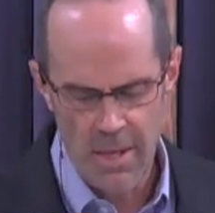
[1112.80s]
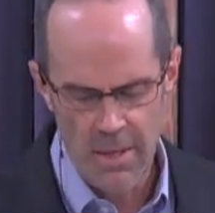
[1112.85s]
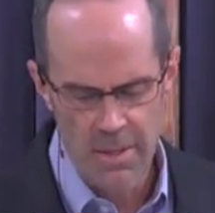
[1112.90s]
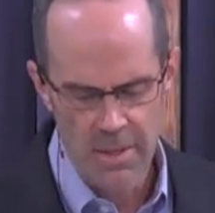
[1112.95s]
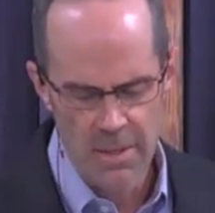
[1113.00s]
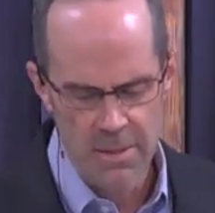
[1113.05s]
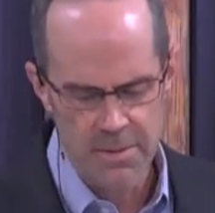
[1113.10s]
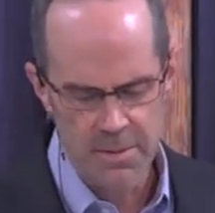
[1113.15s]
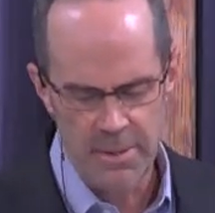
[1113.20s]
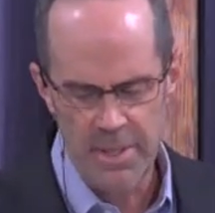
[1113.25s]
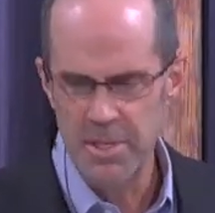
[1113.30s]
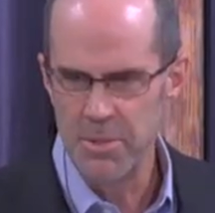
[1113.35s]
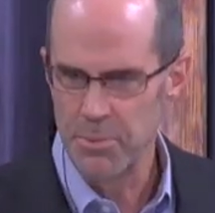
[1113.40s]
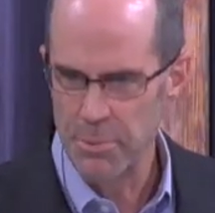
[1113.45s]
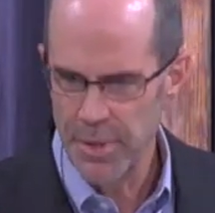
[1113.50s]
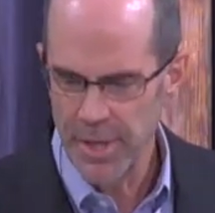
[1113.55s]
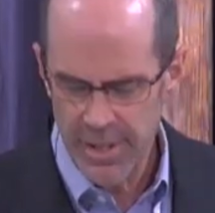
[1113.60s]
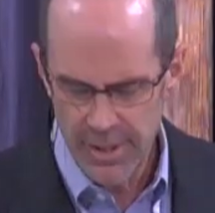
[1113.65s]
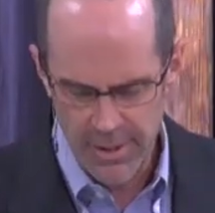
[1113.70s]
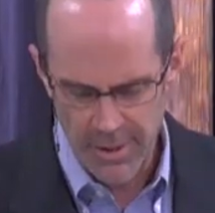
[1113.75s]
So he's
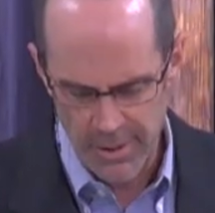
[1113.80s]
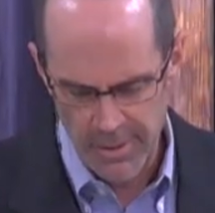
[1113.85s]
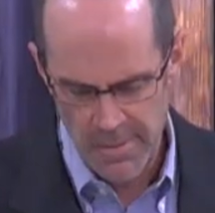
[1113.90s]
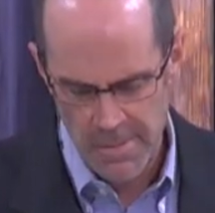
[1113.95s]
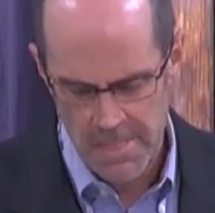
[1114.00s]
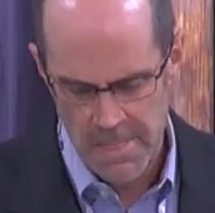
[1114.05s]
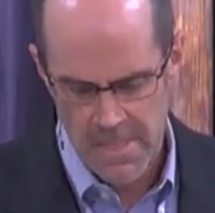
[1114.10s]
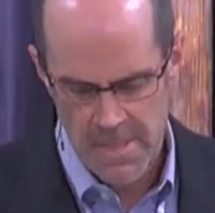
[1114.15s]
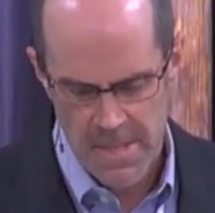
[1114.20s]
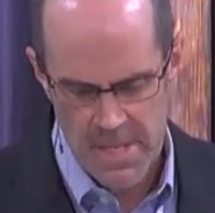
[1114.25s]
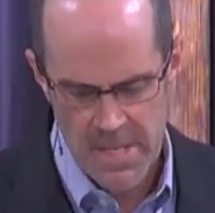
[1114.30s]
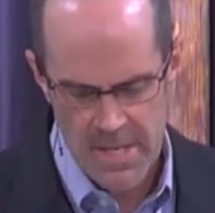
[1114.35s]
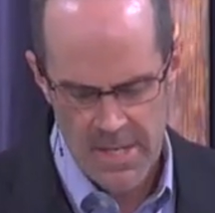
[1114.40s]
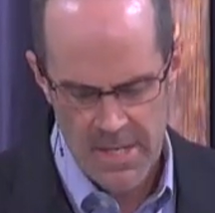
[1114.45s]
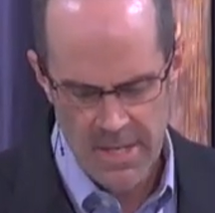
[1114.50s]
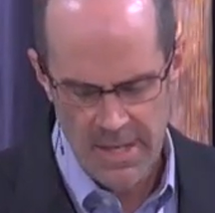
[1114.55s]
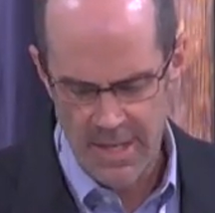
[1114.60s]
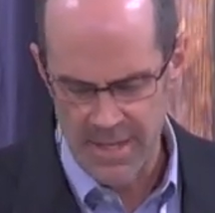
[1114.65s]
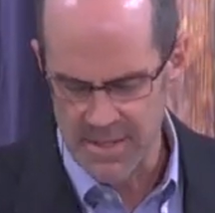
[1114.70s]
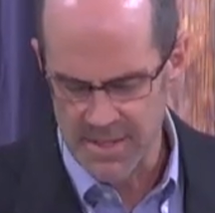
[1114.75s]
real.
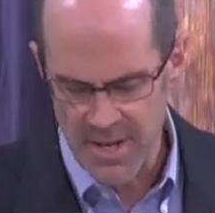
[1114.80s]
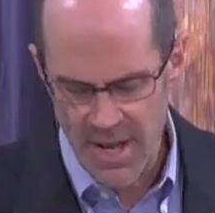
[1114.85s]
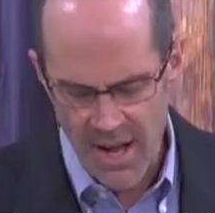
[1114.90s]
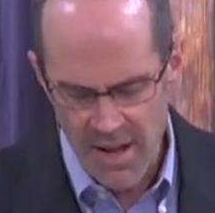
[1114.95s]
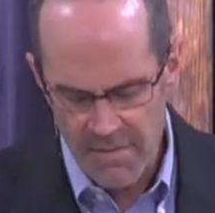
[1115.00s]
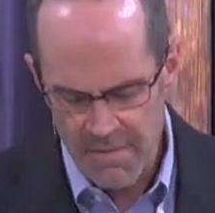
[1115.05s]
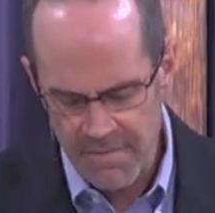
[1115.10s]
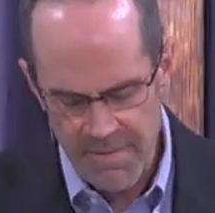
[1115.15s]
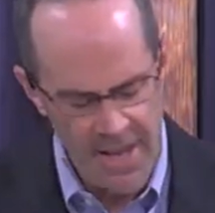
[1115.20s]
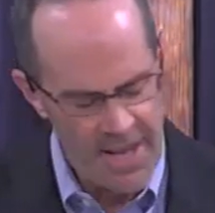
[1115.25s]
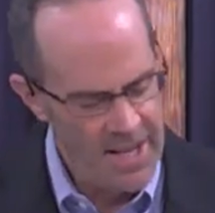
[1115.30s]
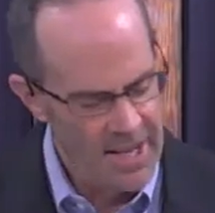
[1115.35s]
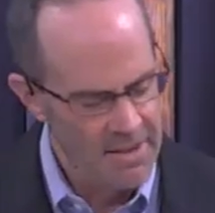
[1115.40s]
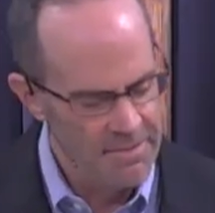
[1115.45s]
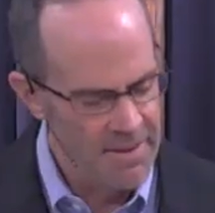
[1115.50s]
He's not fake.